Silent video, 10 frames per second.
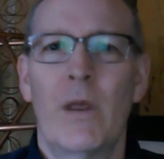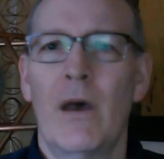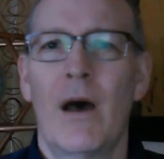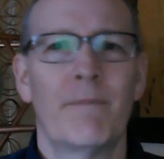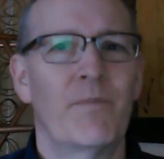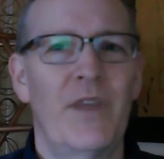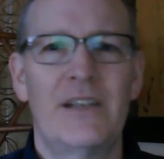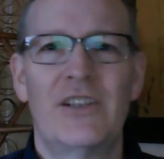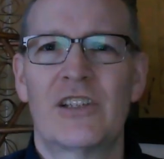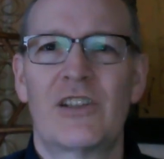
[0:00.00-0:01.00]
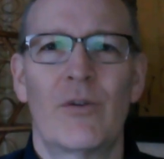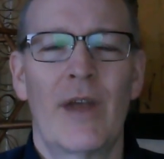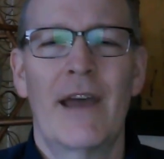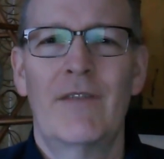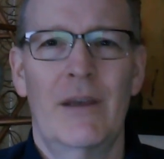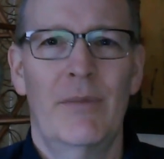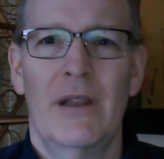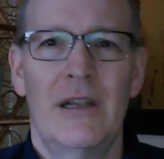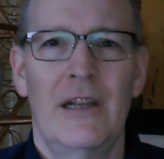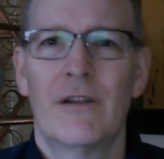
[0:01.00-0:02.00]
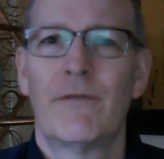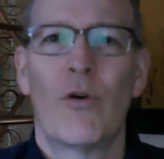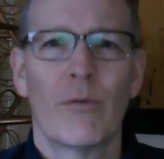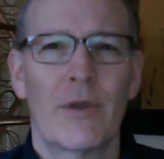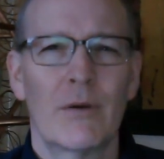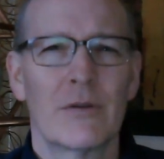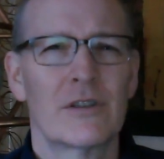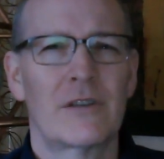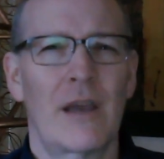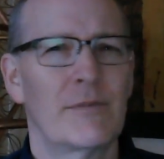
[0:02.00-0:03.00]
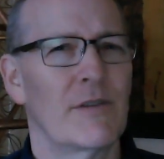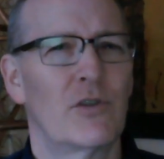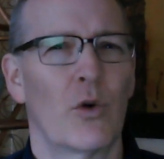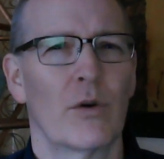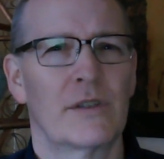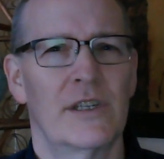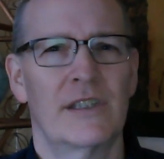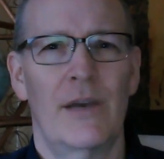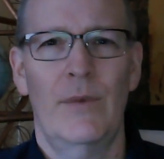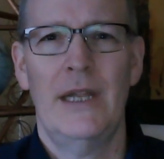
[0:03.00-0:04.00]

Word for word: um, they just don't have the ability to form those types of toruses that we